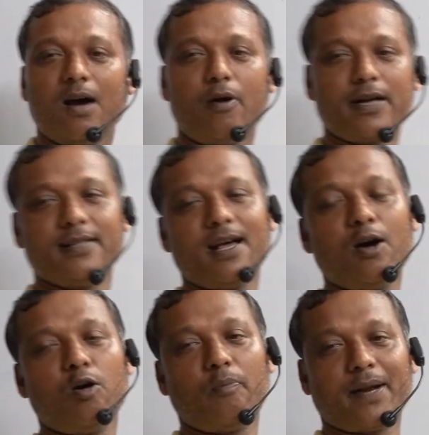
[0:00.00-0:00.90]
what is the
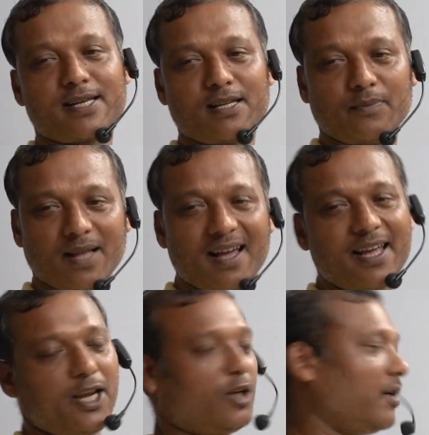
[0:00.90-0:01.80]
operation of the
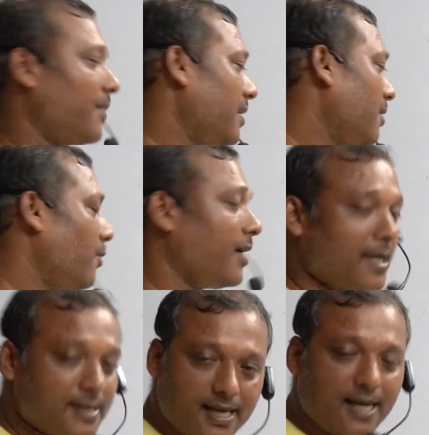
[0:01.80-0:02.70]
economy. We
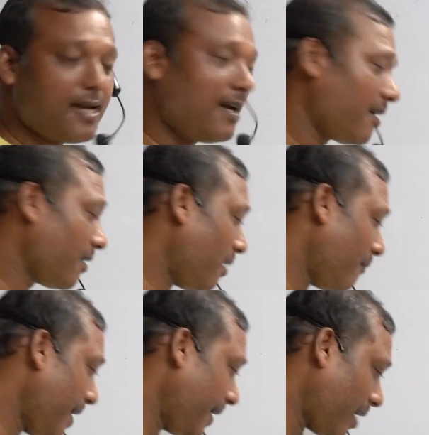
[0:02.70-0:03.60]
can say
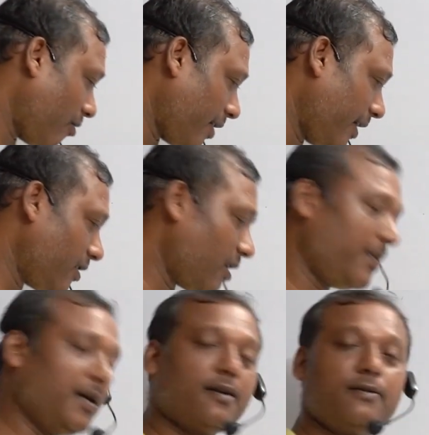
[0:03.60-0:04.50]
government cannot
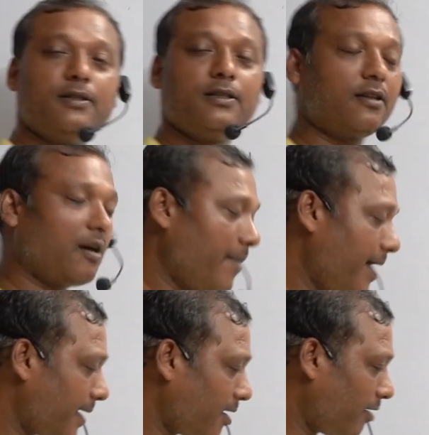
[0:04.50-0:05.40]
interfere,
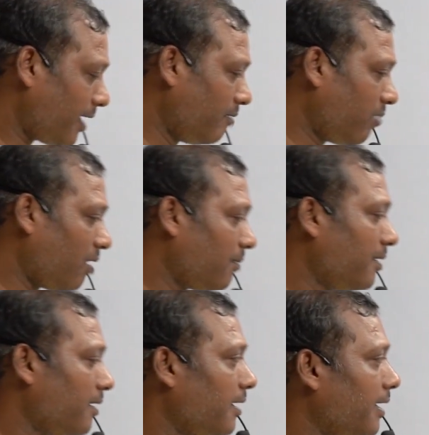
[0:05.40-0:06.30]
government cannot involve
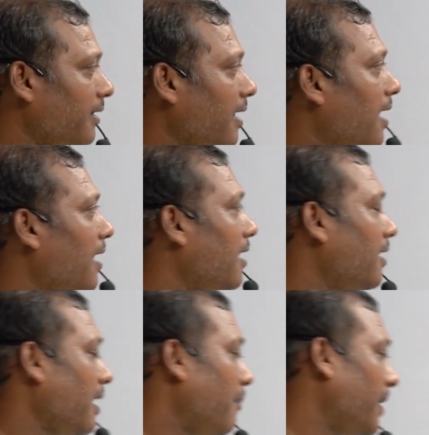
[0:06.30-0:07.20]
in the
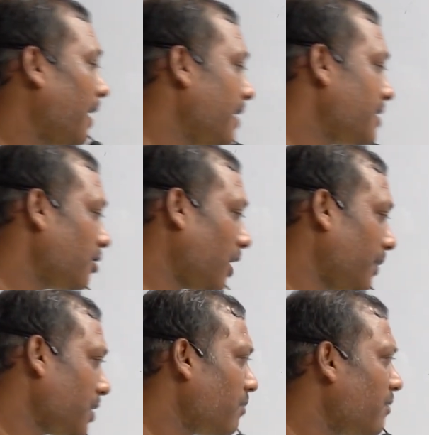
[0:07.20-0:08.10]
capitalist economy.
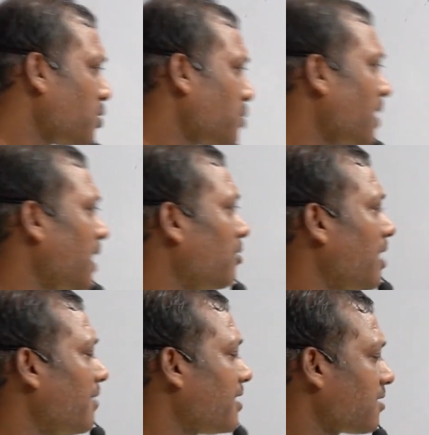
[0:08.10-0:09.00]
So most probably we
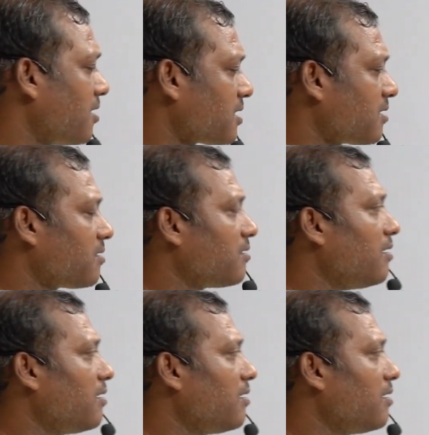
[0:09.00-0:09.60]
have discussed